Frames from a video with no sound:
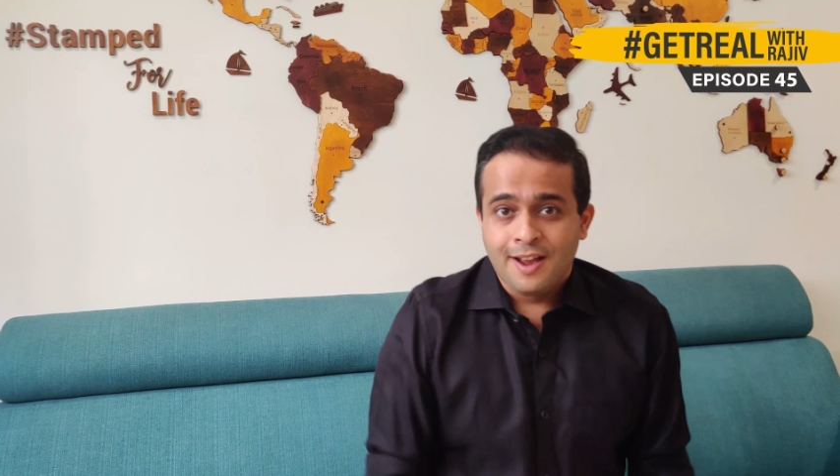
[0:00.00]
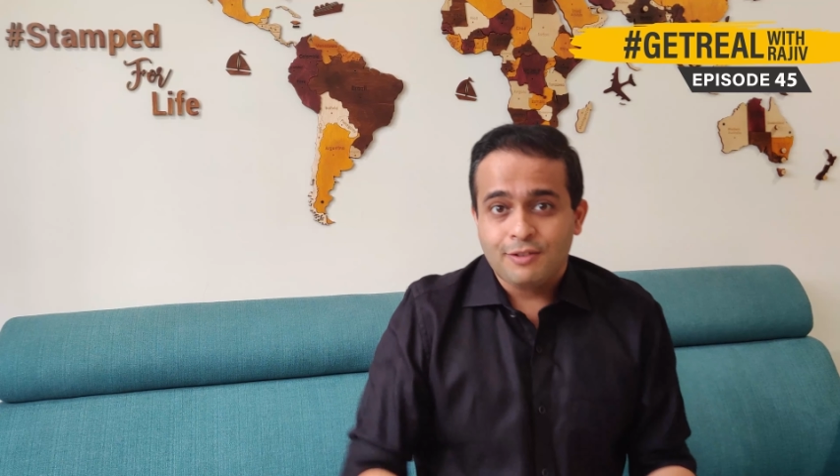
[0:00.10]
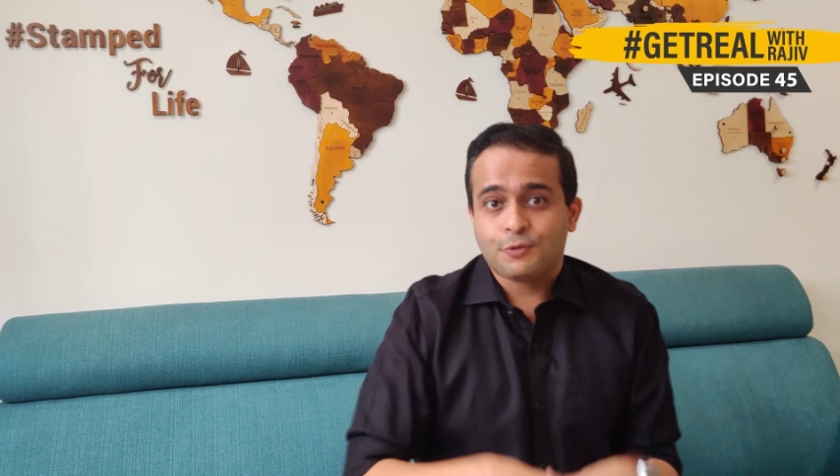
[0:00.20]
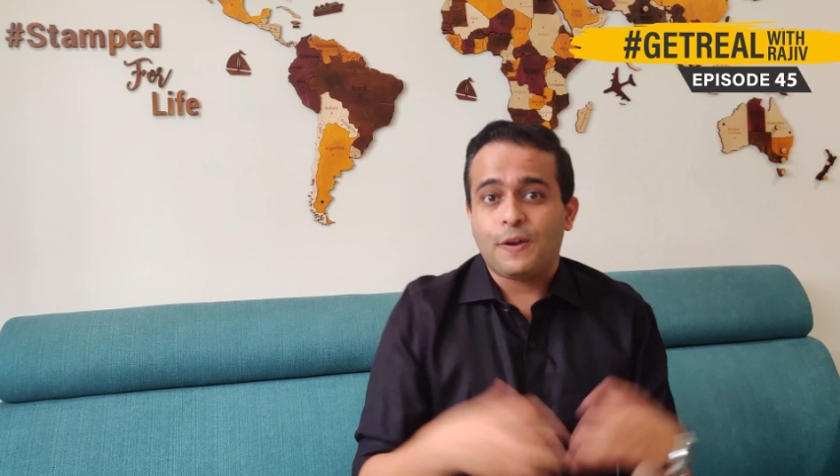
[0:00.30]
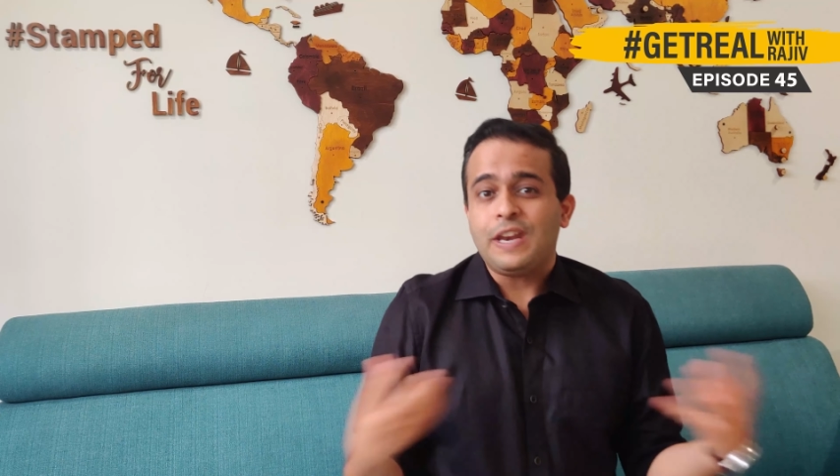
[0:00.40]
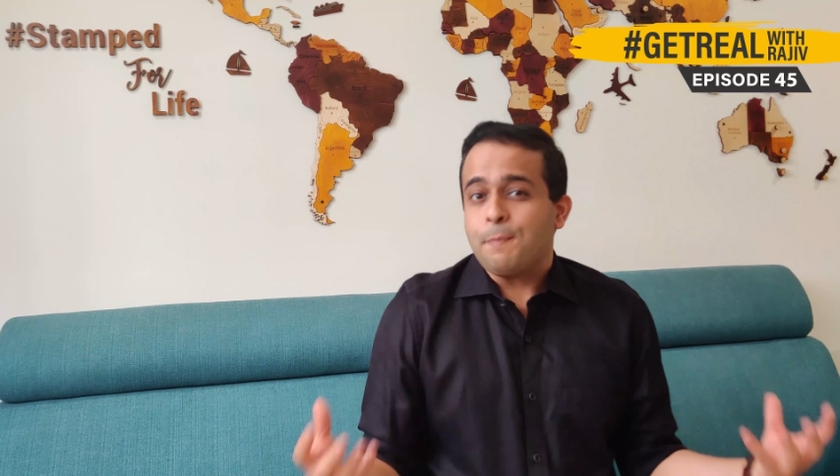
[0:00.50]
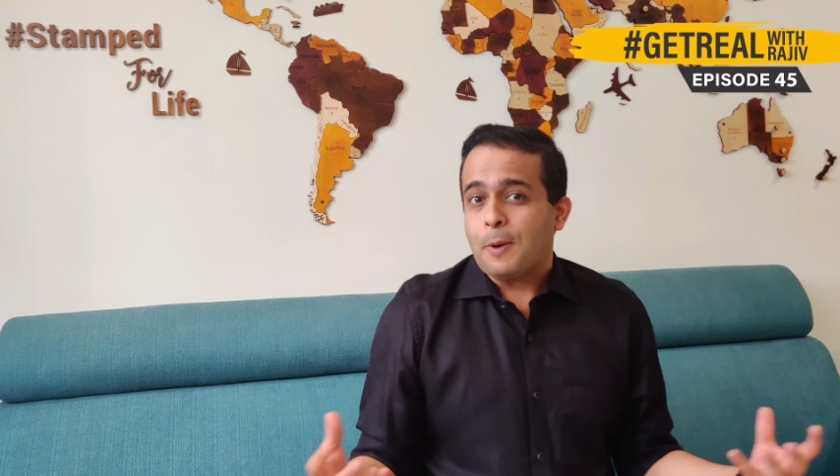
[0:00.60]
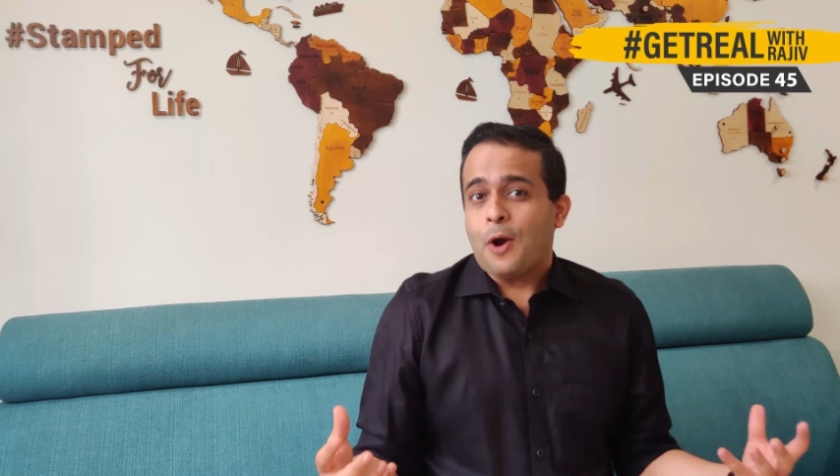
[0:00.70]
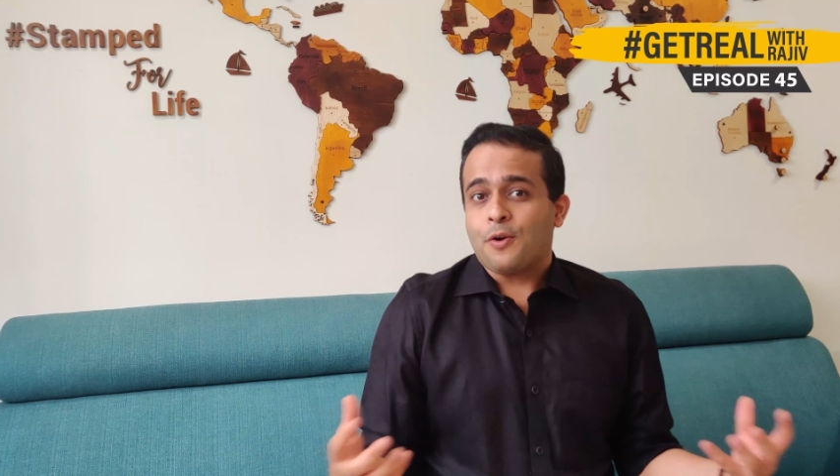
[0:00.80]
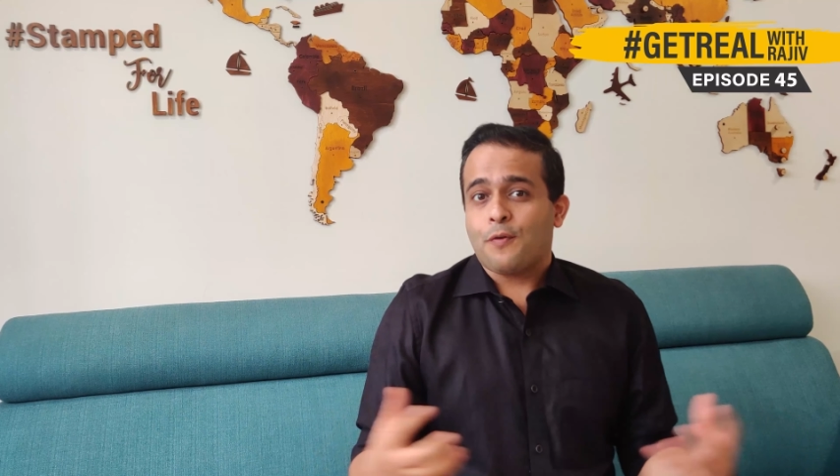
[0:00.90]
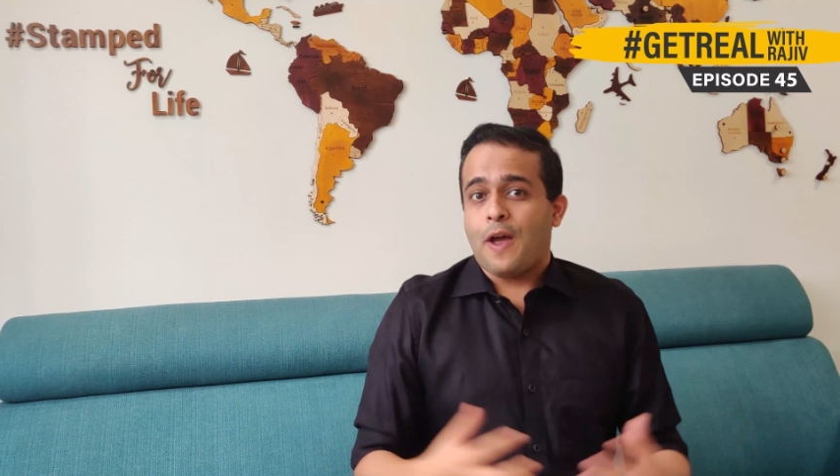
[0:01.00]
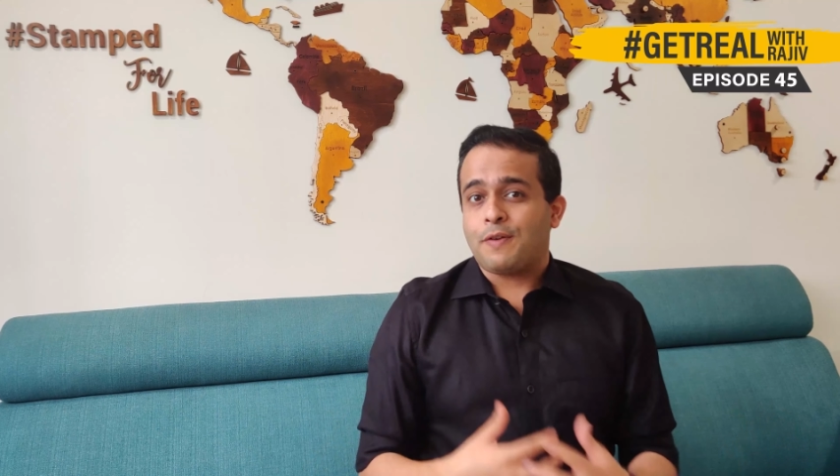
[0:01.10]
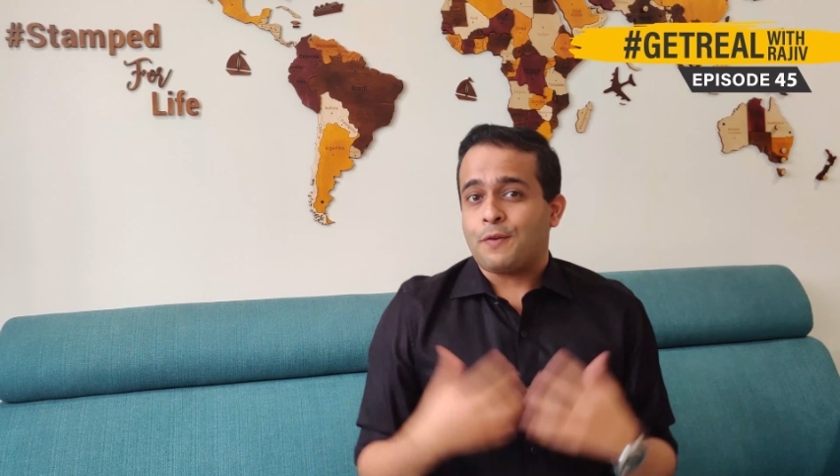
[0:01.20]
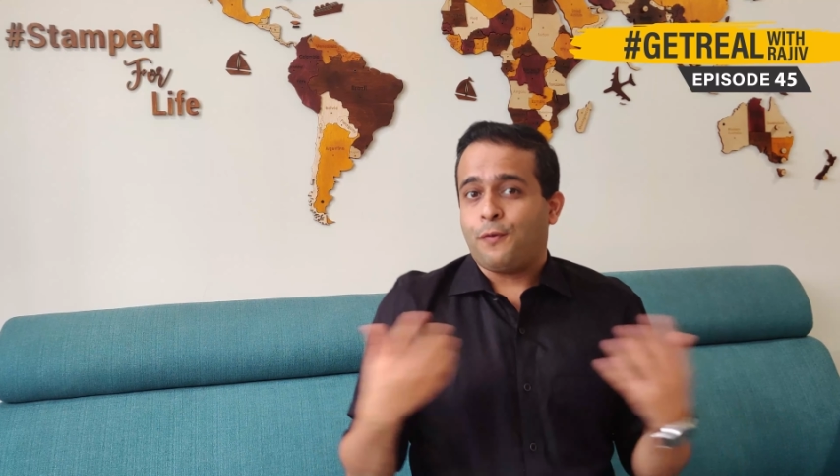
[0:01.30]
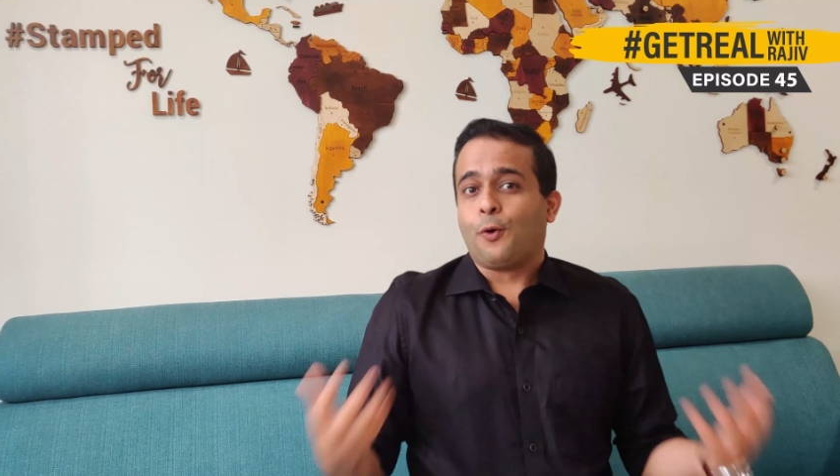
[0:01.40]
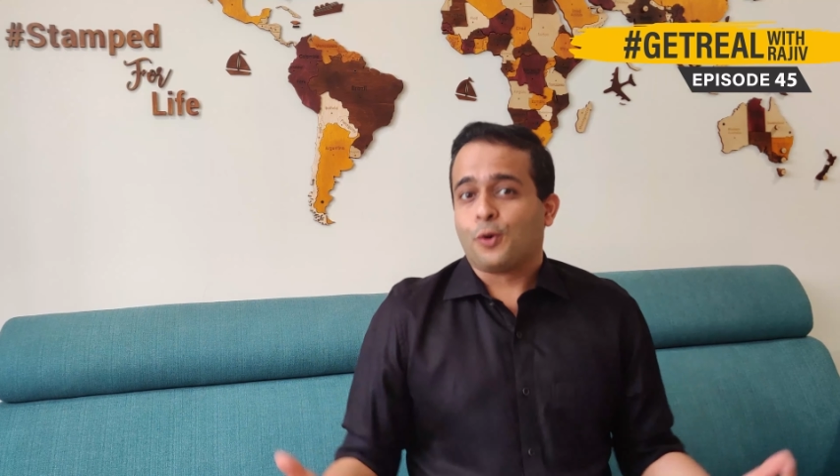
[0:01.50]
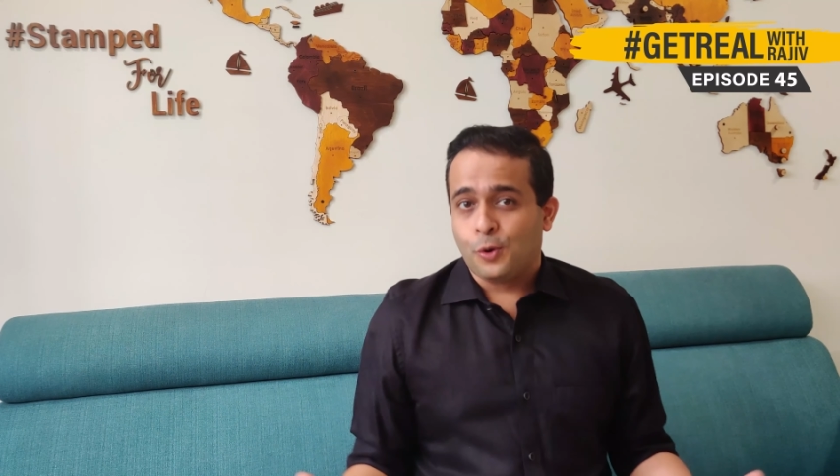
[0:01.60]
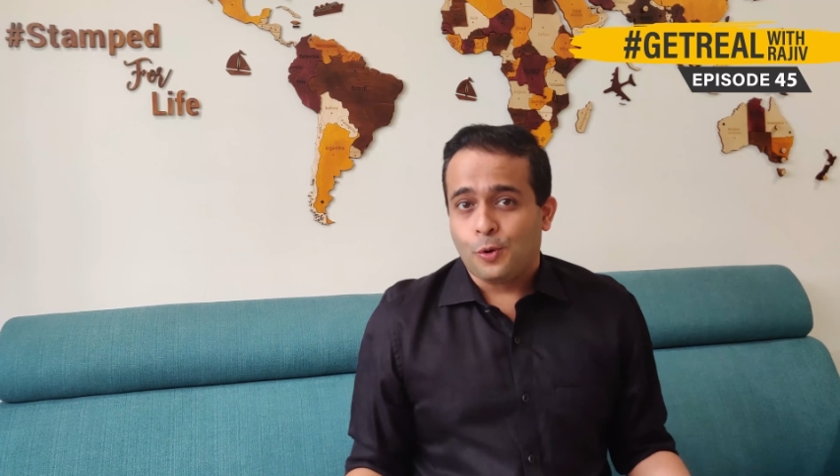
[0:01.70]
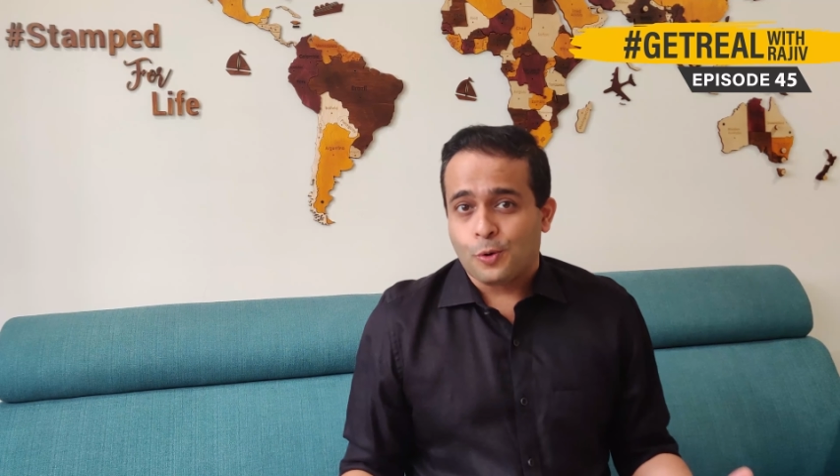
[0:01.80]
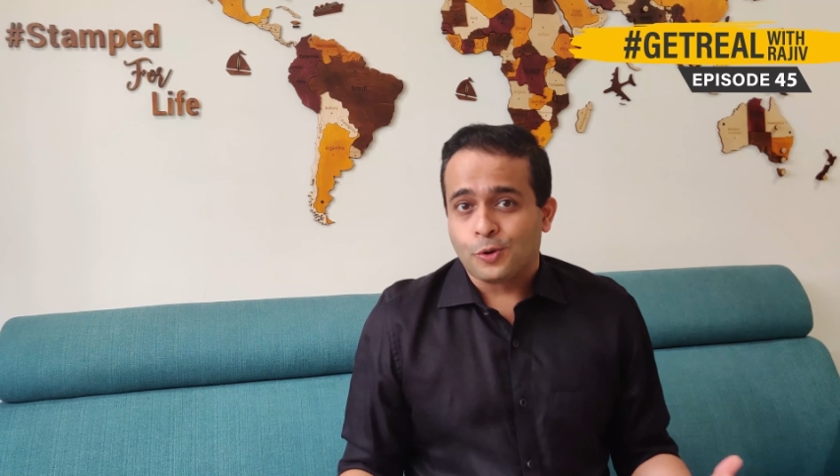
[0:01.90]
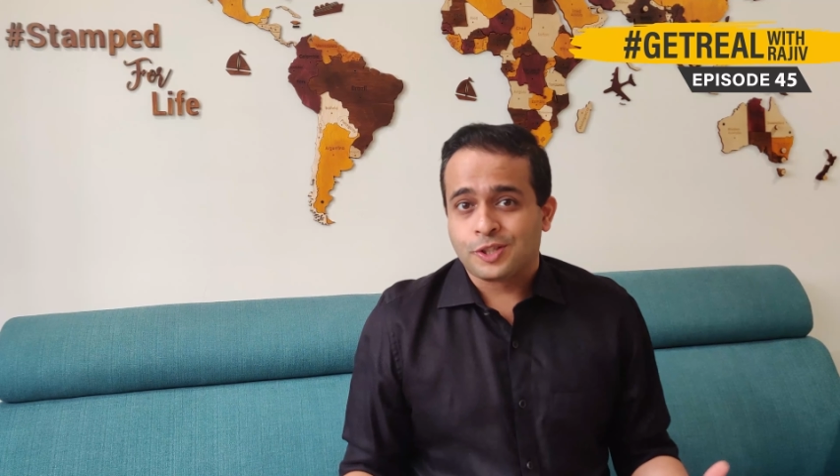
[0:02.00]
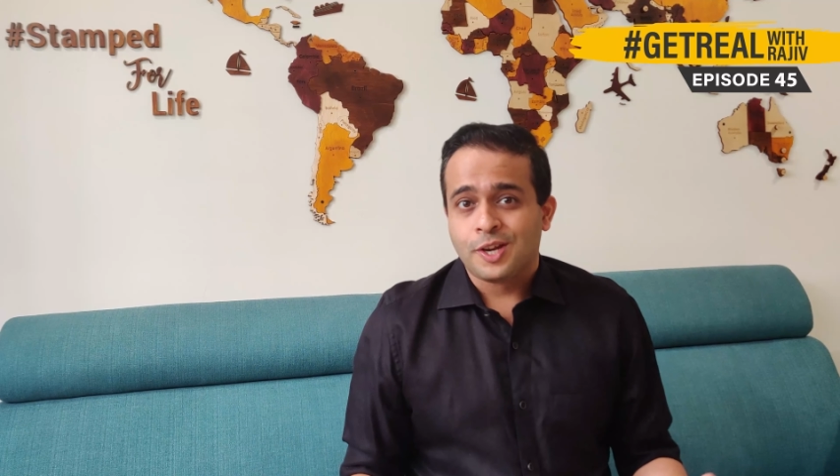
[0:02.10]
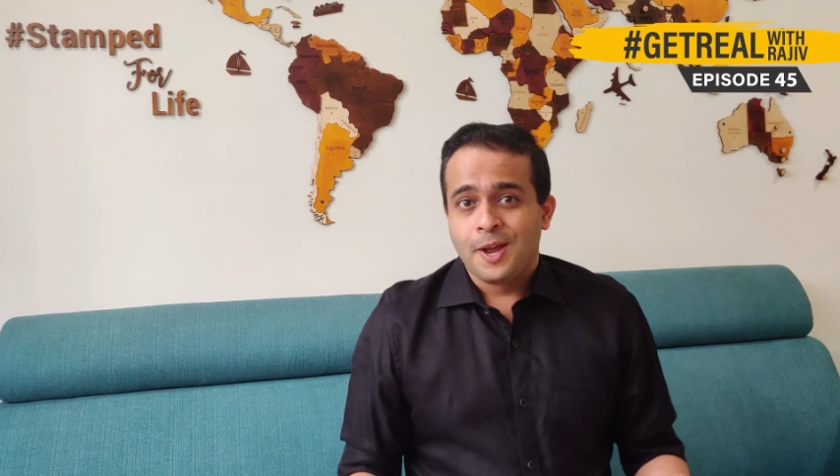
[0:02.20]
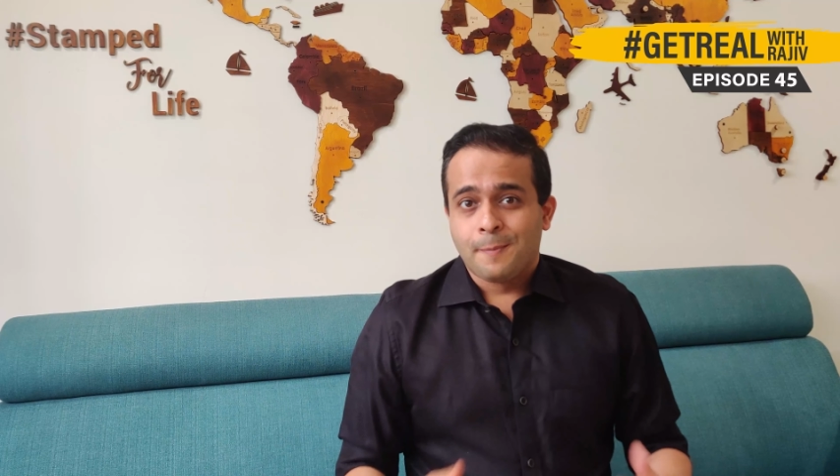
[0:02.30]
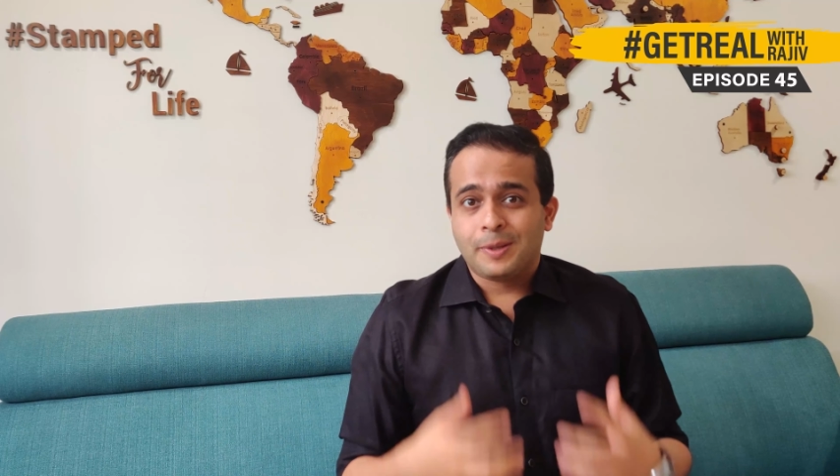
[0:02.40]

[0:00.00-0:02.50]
I was very proud of having 4 logos,